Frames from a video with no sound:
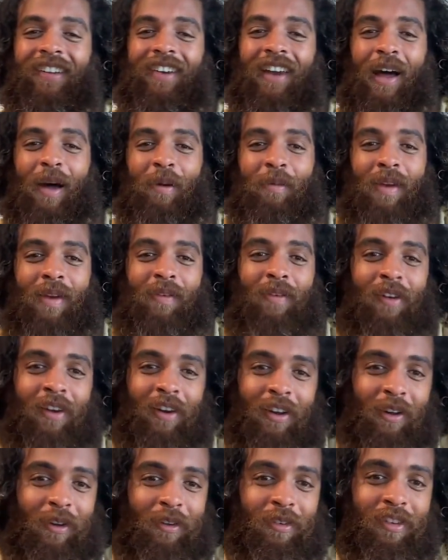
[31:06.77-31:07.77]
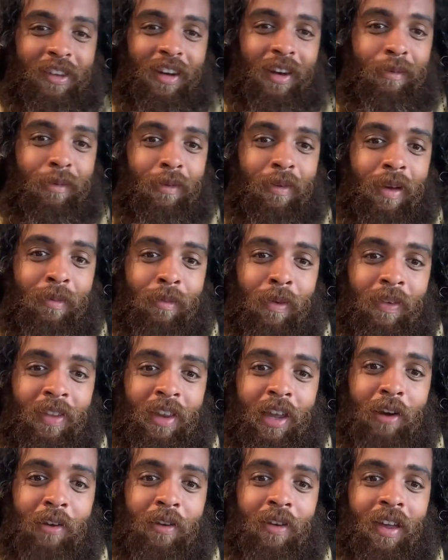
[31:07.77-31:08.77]
Now I'm never gonna go sit in a movie
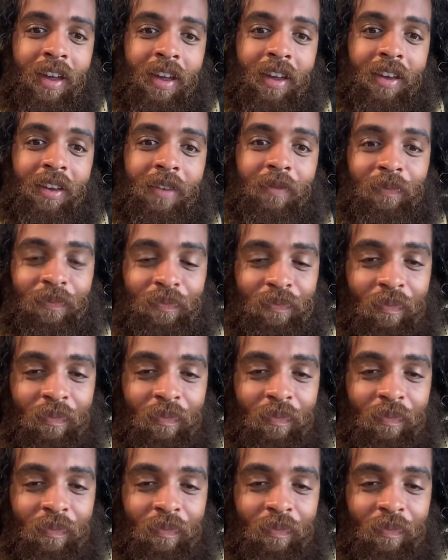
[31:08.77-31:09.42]
theater again.